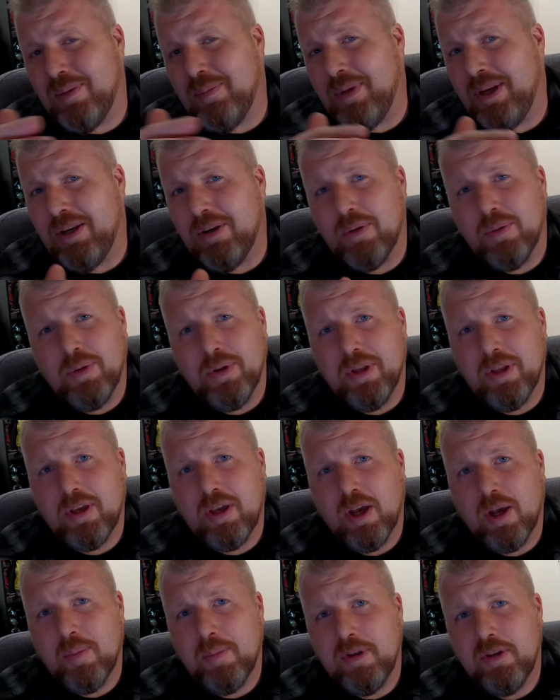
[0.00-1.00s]
Let me know in
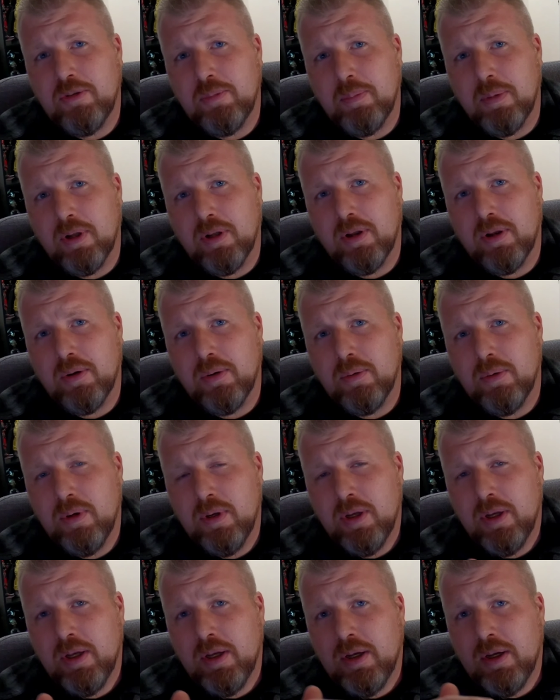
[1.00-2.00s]
the comments
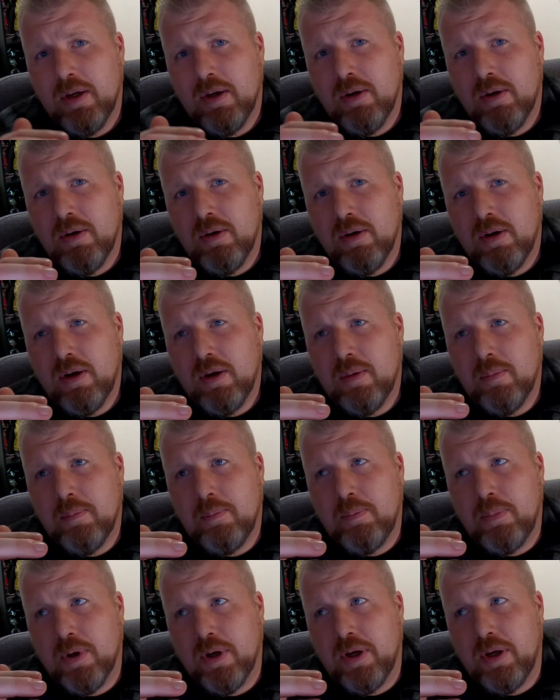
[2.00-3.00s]
below.
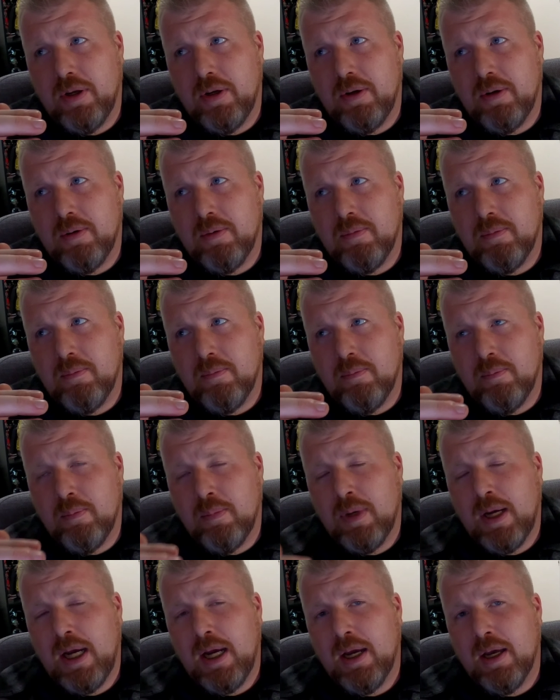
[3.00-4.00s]
But
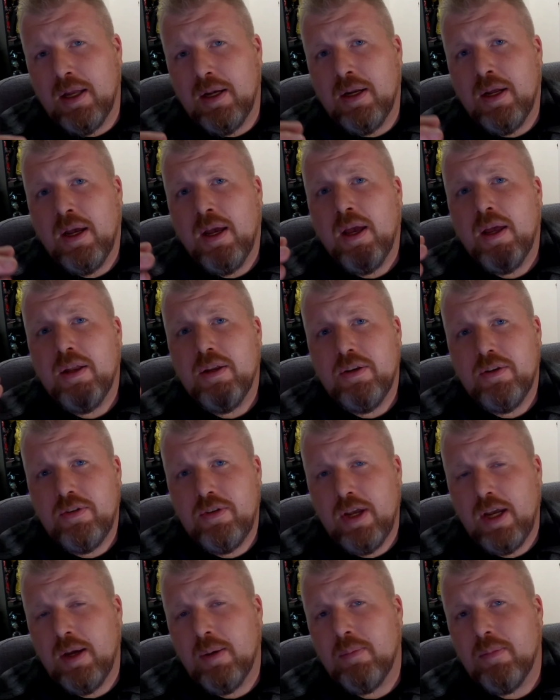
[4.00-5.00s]
man,
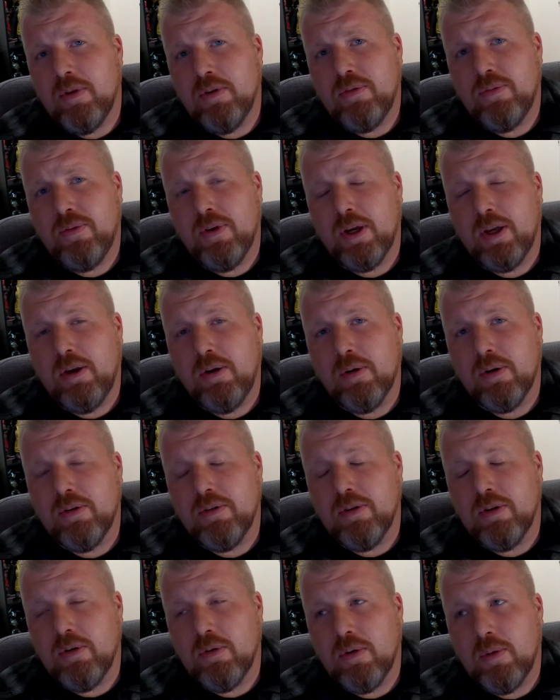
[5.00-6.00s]
damn, this
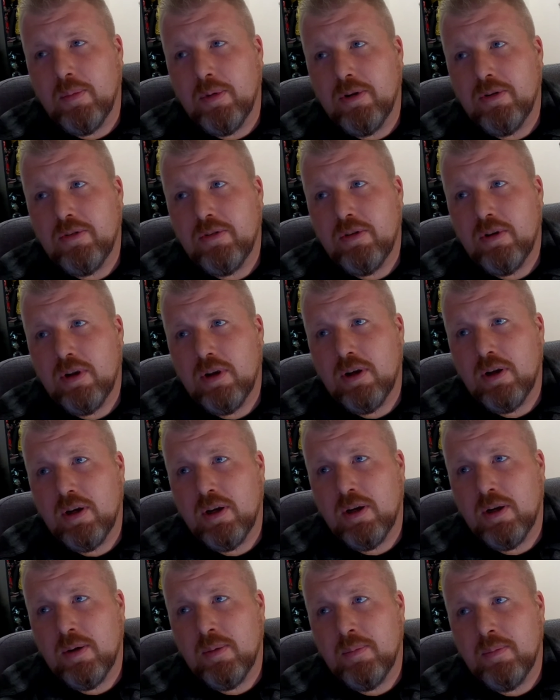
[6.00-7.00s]
figure is enormous.
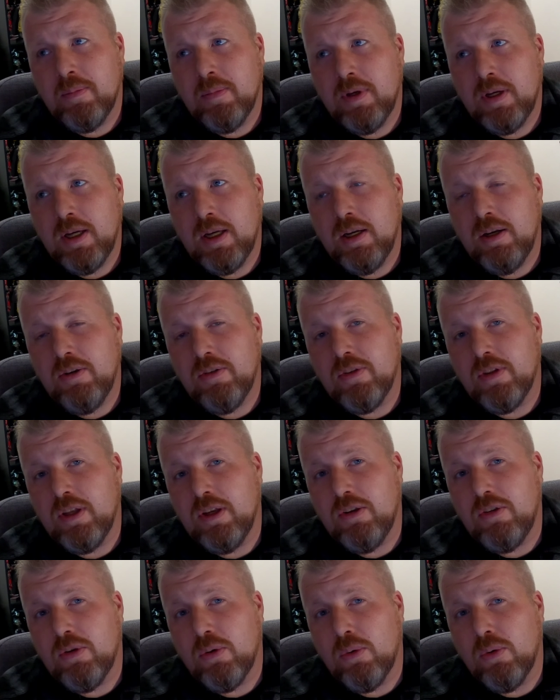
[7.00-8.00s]
Um, it is
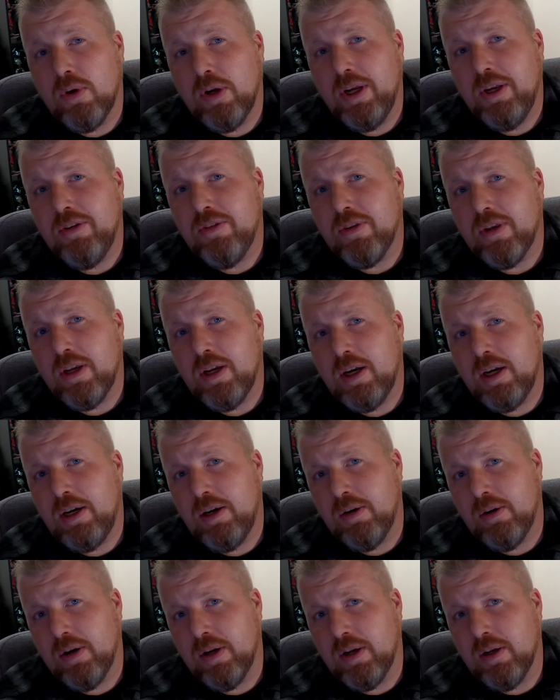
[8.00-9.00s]
the Toys
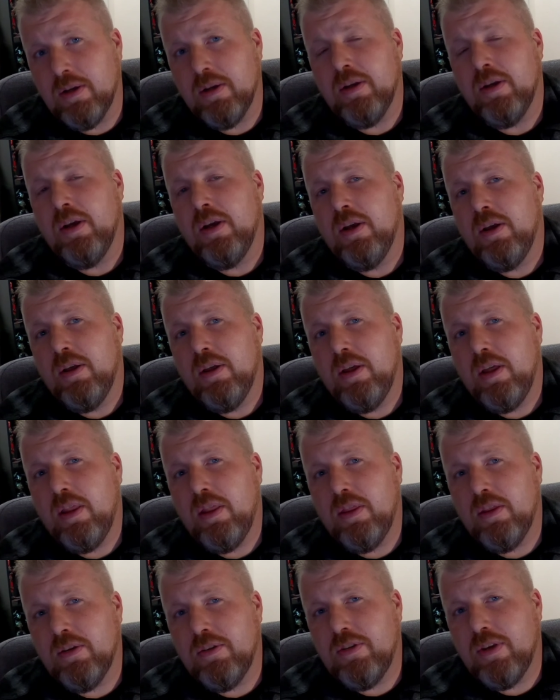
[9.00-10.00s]
Era,
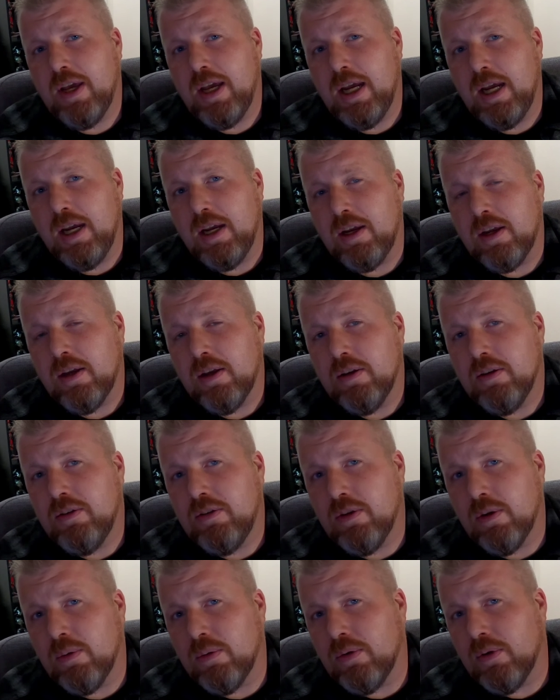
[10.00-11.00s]
the tank.
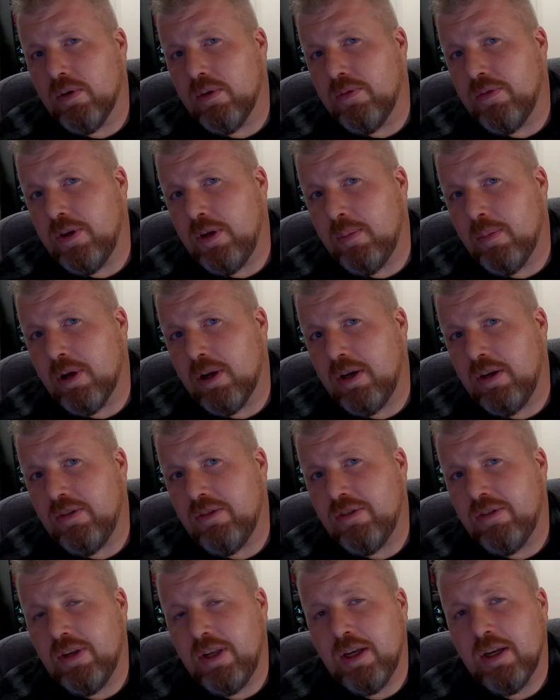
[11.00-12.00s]
Don't know if
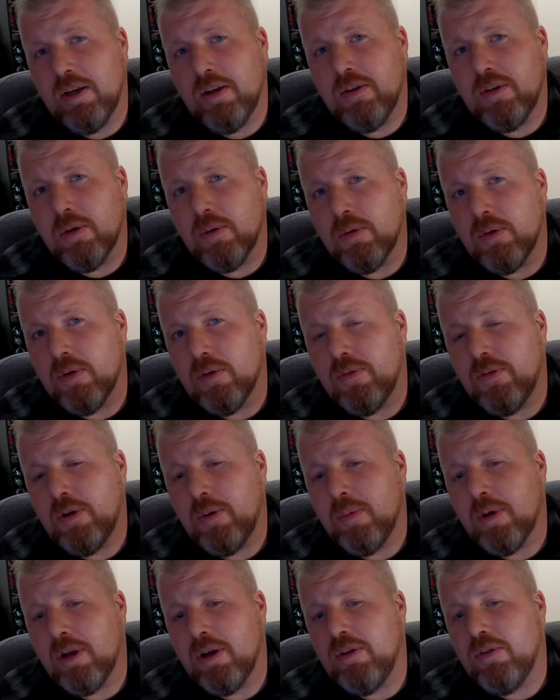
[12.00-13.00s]
anybody's seen it, don't know
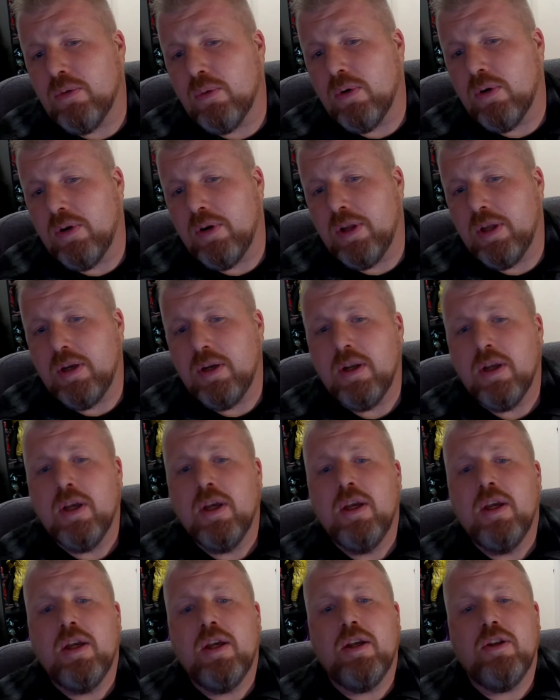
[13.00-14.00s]
if anybody's ordered it.
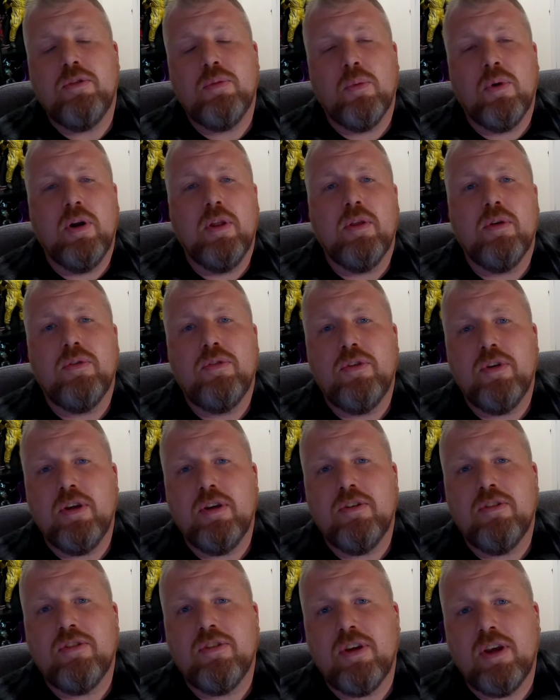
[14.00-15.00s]
It's one of those
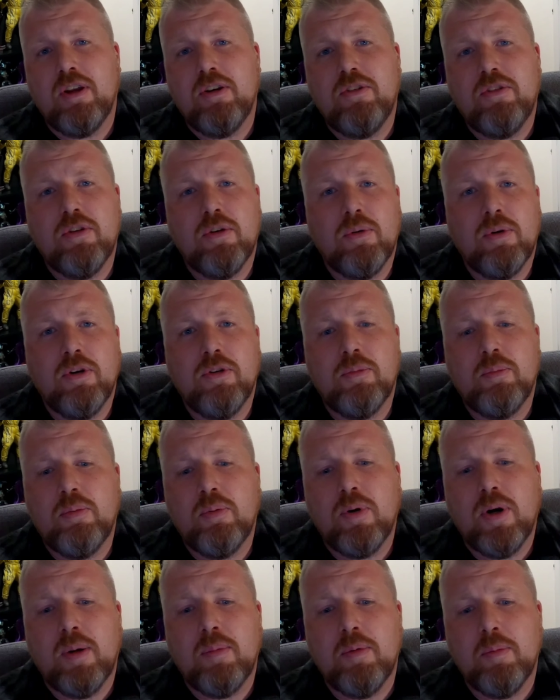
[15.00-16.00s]
things Sideshow has
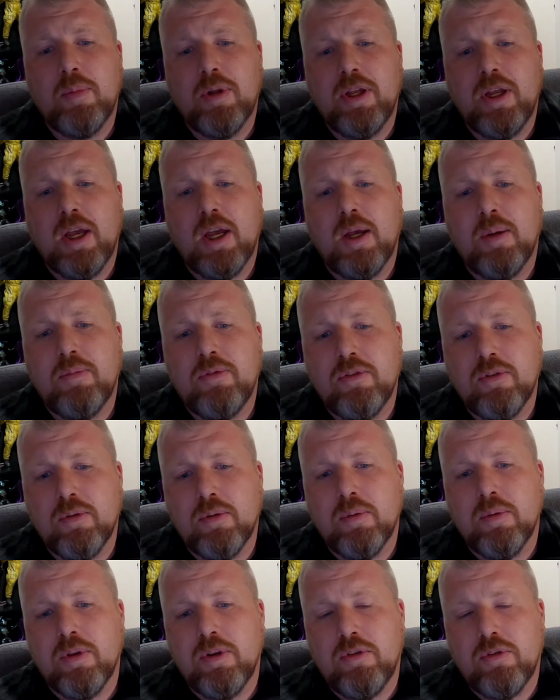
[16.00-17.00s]
probably
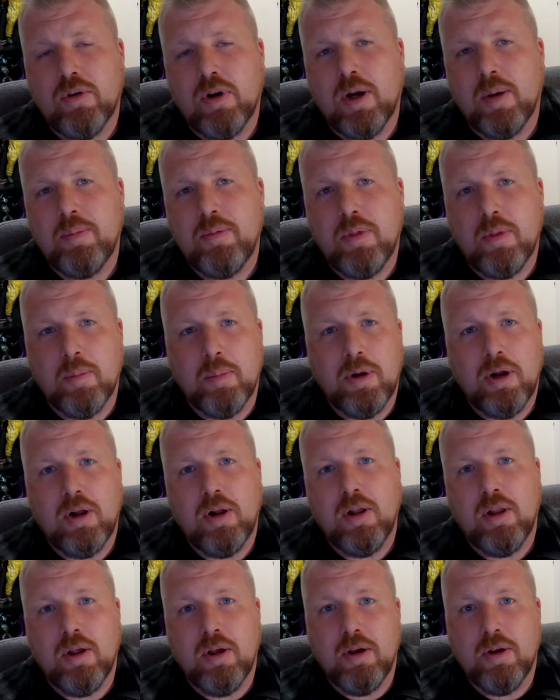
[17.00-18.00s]
absolutely dropped the
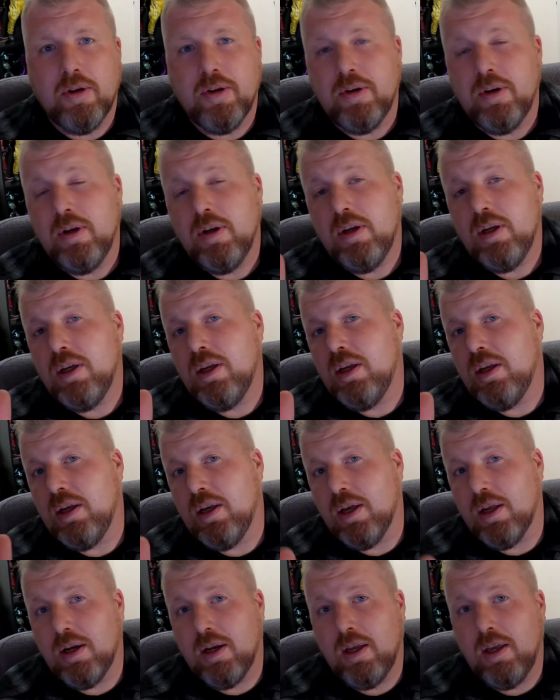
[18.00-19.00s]
ball on
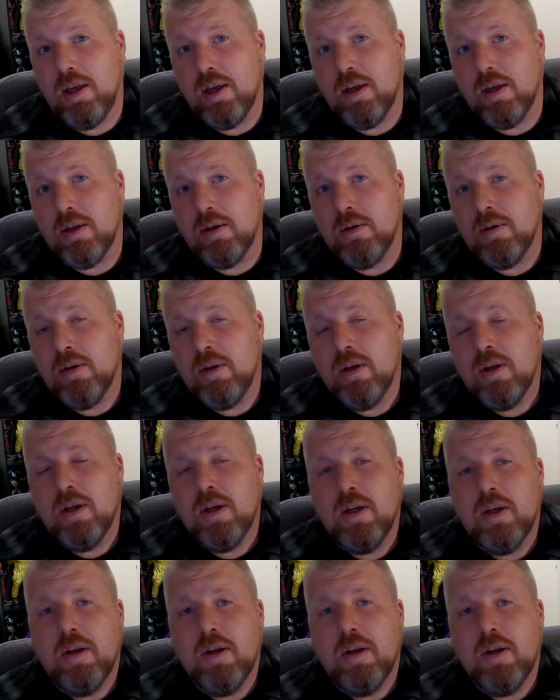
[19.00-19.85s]
yet again.